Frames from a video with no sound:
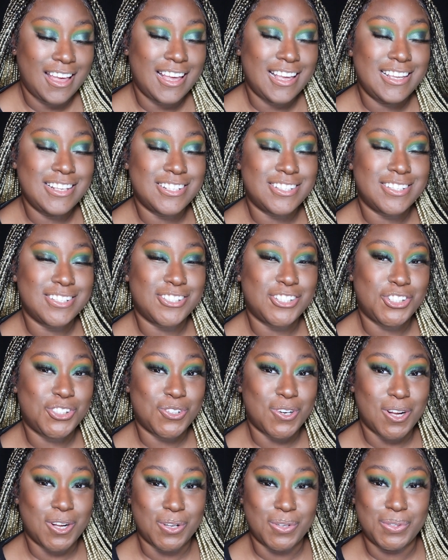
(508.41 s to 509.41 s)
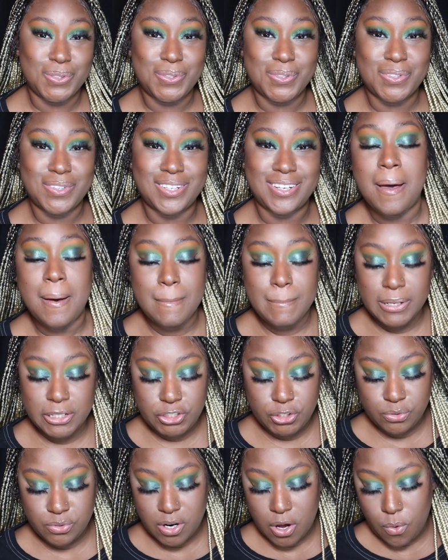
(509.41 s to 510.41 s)
it's a struggle.
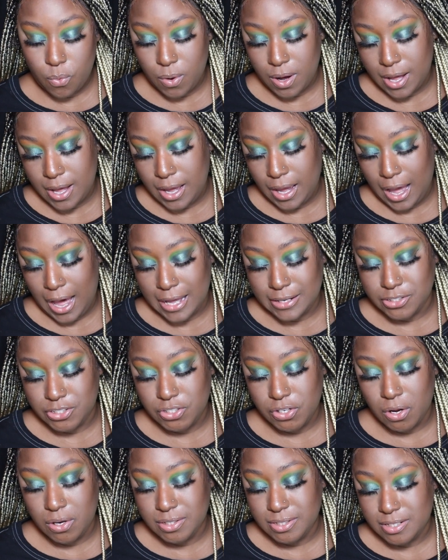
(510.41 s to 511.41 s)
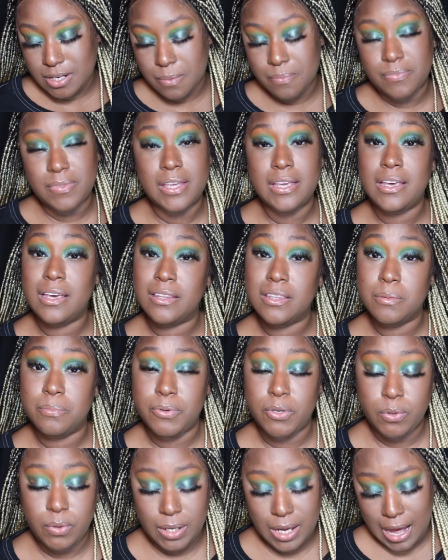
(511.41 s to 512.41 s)
But you know what, I saw something in the
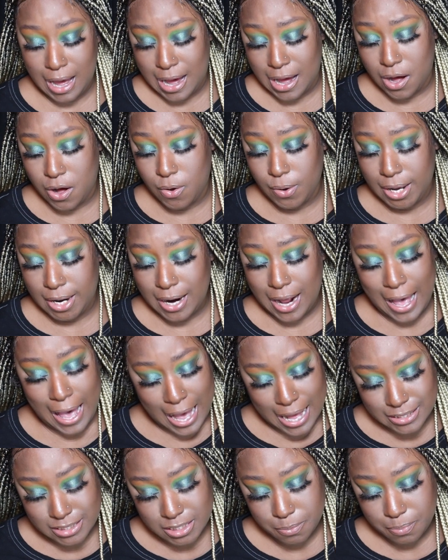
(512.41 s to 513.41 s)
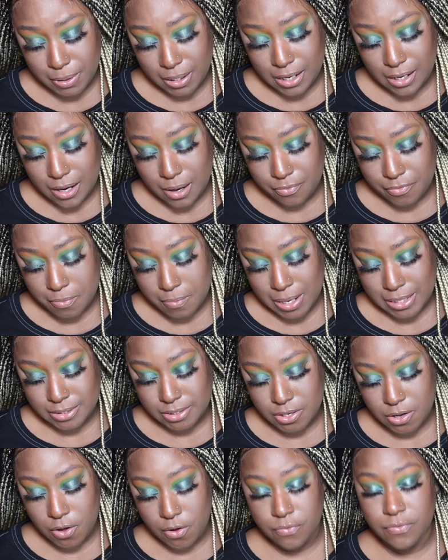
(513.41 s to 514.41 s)
beauty aisle and I had to pick it up for
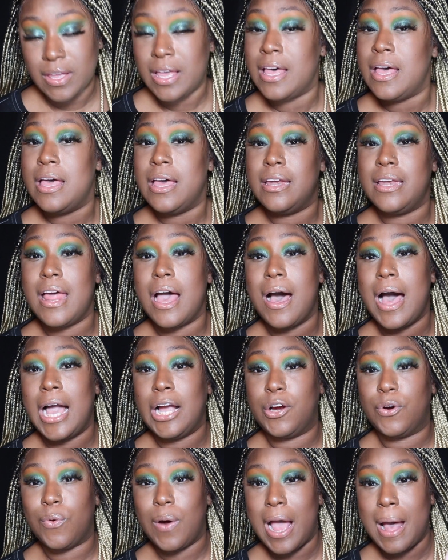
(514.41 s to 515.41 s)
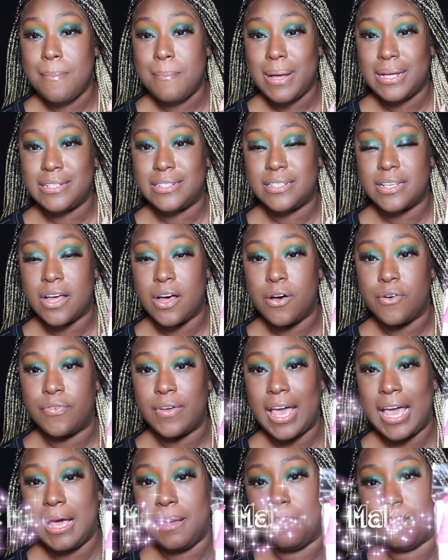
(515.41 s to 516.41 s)
myself. Now I grabbed myself
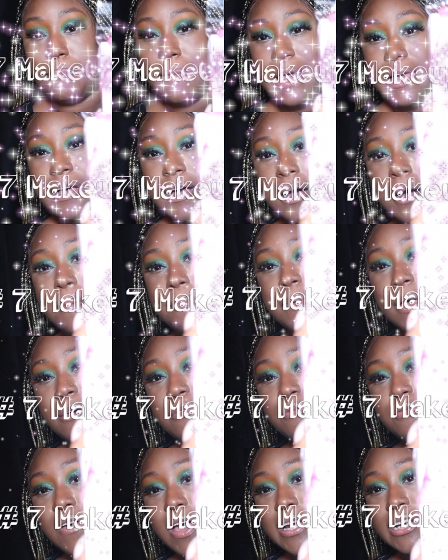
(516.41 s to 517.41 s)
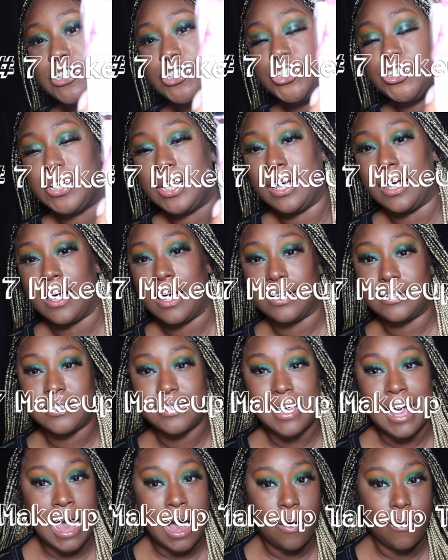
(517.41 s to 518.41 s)
a makeup vanishing
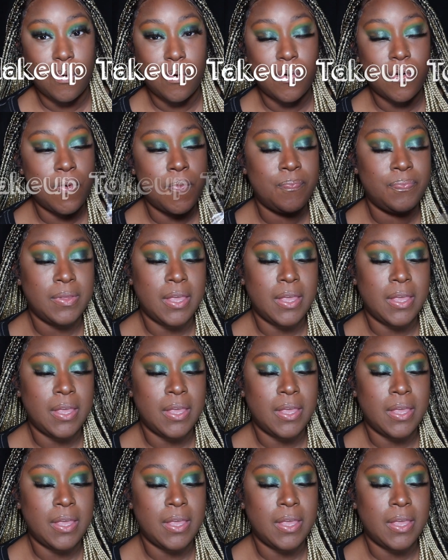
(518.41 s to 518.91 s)
towel,